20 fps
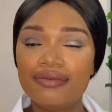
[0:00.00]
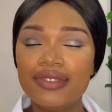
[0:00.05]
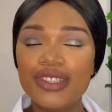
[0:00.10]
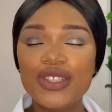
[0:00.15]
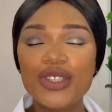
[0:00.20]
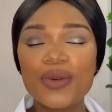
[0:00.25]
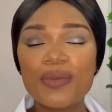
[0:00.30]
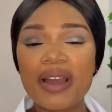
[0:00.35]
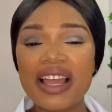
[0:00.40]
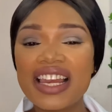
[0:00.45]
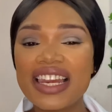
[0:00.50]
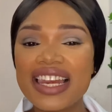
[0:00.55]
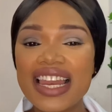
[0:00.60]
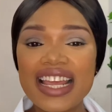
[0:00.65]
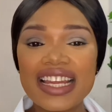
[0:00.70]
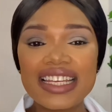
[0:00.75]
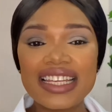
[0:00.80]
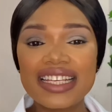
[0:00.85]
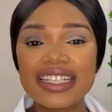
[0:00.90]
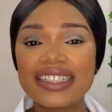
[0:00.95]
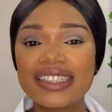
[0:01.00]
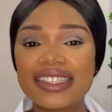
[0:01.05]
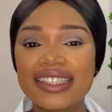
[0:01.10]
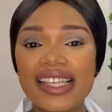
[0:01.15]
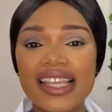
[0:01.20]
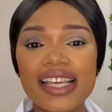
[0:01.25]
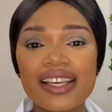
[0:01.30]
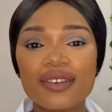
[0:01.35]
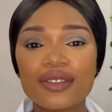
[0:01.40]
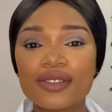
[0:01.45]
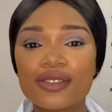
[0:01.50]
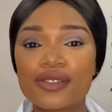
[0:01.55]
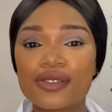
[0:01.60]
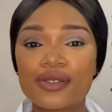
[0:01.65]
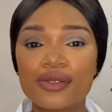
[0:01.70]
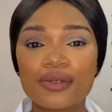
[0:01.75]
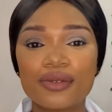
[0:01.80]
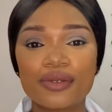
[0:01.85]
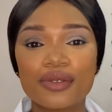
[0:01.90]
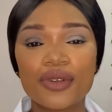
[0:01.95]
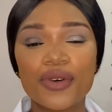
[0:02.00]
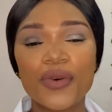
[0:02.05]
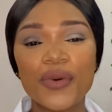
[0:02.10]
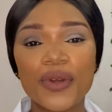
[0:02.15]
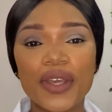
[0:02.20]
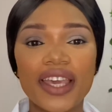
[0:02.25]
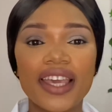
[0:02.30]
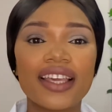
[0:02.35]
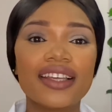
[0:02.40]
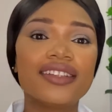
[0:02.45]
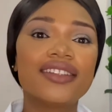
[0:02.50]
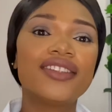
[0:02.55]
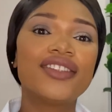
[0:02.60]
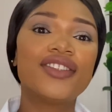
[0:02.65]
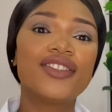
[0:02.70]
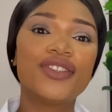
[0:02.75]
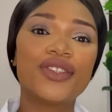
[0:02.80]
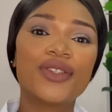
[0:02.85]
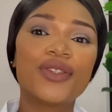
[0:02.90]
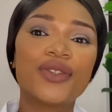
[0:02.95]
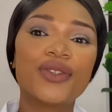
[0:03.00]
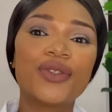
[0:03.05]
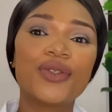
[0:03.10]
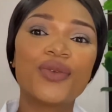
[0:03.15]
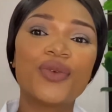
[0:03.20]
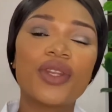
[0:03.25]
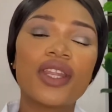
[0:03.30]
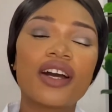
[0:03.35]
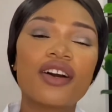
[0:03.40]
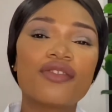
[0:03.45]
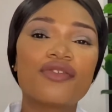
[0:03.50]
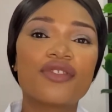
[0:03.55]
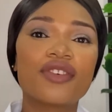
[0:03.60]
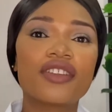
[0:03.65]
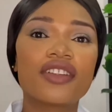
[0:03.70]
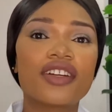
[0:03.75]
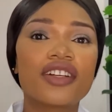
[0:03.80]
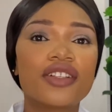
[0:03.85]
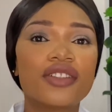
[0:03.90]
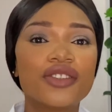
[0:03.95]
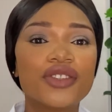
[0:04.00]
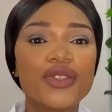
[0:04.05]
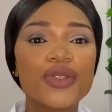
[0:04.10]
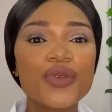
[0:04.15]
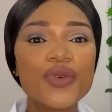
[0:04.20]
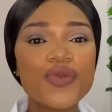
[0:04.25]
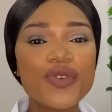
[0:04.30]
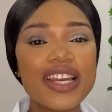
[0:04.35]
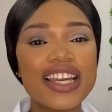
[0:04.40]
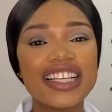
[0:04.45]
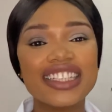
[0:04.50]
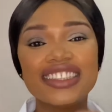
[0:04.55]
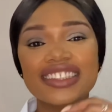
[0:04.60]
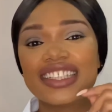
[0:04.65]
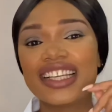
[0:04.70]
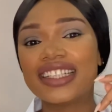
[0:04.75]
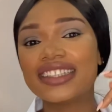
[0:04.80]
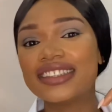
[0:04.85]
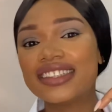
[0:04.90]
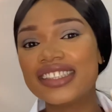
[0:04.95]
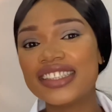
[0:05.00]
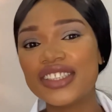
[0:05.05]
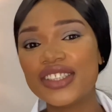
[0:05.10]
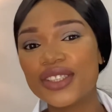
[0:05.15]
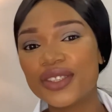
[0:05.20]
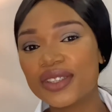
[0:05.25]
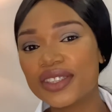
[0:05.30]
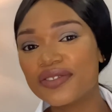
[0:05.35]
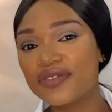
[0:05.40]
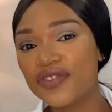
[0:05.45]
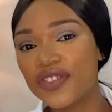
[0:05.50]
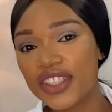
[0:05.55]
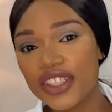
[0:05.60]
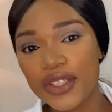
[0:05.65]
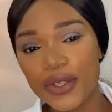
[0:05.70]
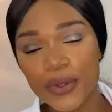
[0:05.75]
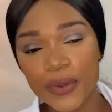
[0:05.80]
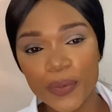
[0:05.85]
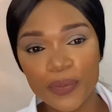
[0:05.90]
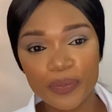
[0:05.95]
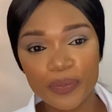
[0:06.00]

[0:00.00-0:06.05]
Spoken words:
You might learn a thing or two. Okay, so without further ado, let's get into the video.